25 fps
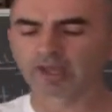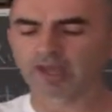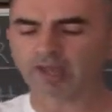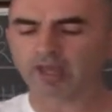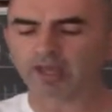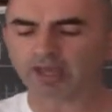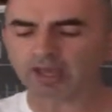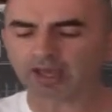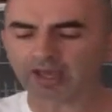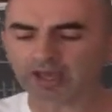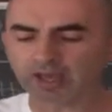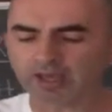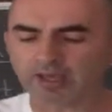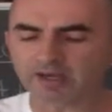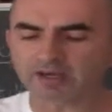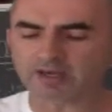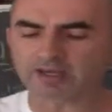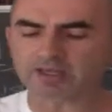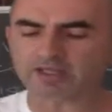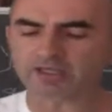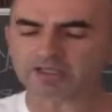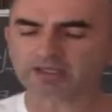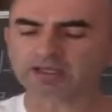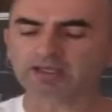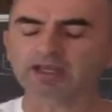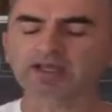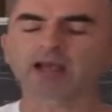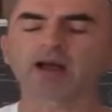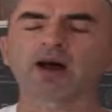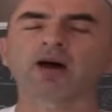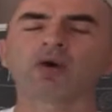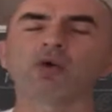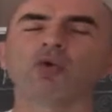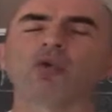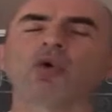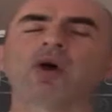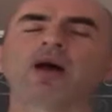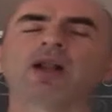Earnestly
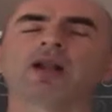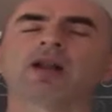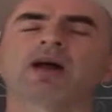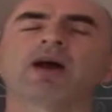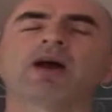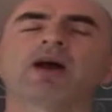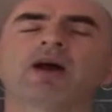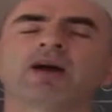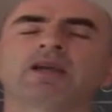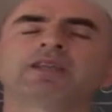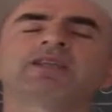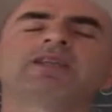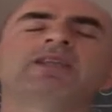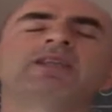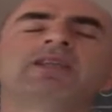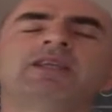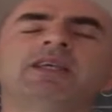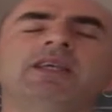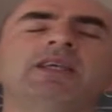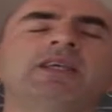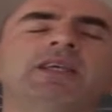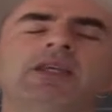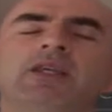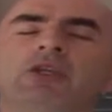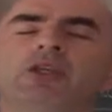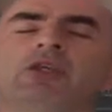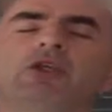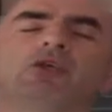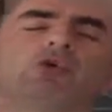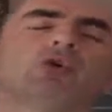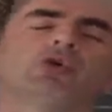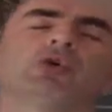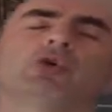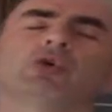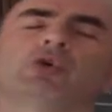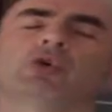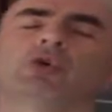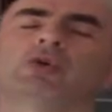will I seek
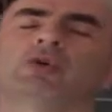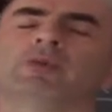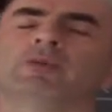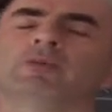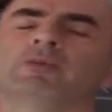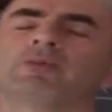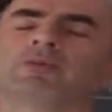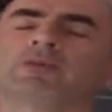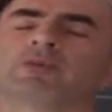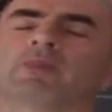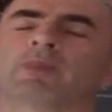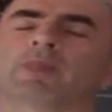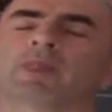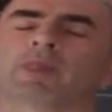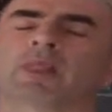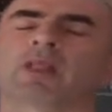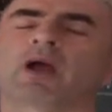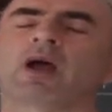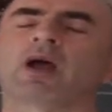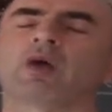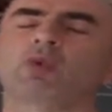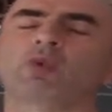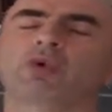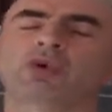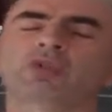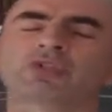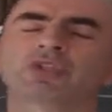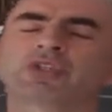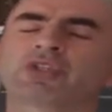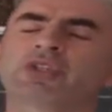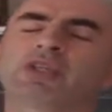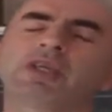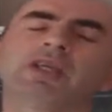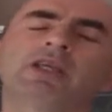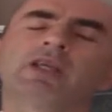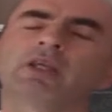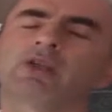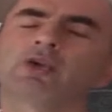you. I will
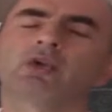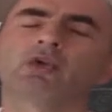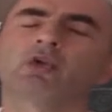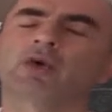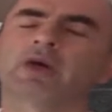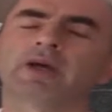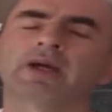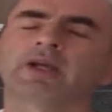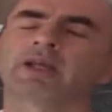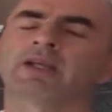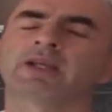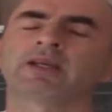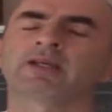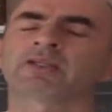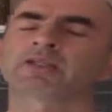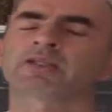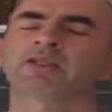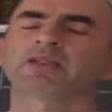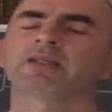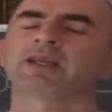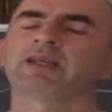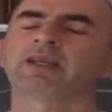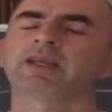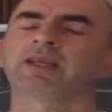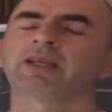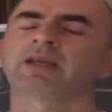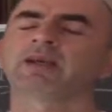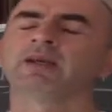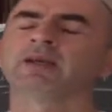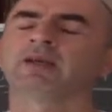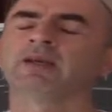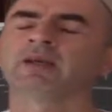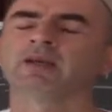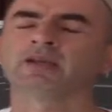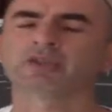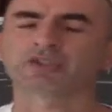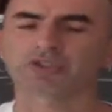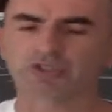seek you earnestly.
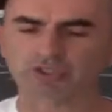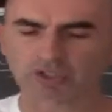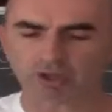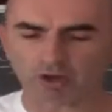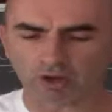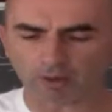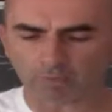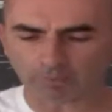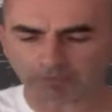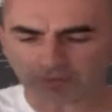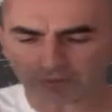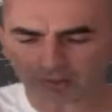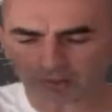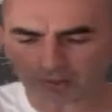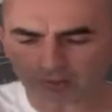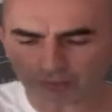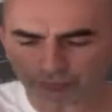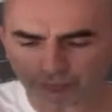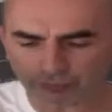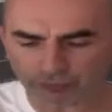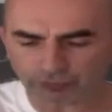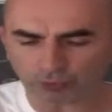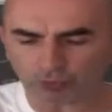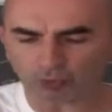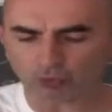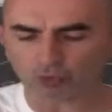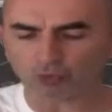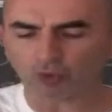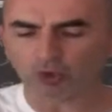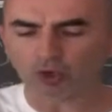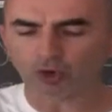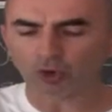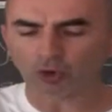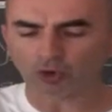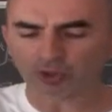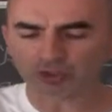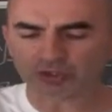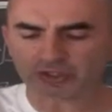Psalm 34
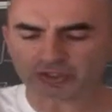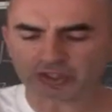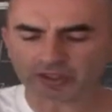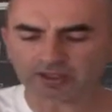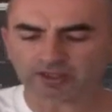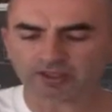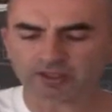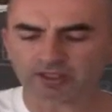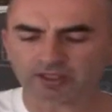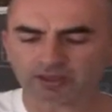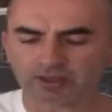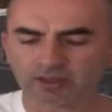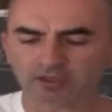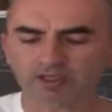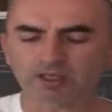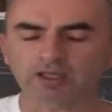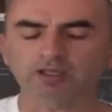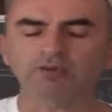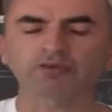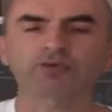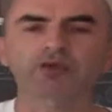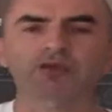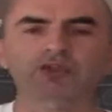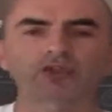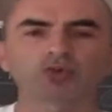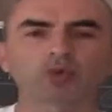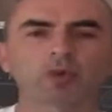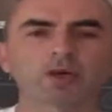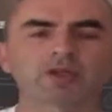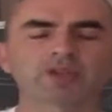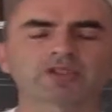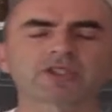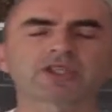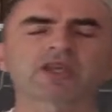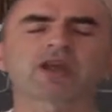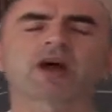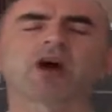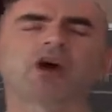or 63 verse 1
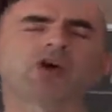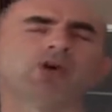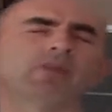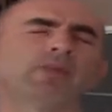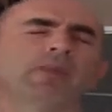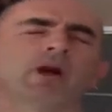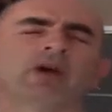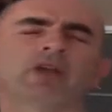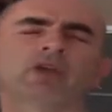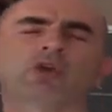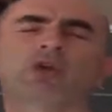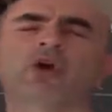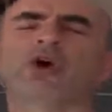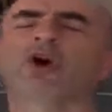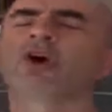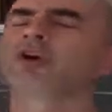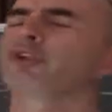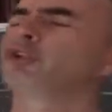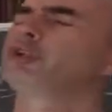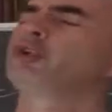says, O my God,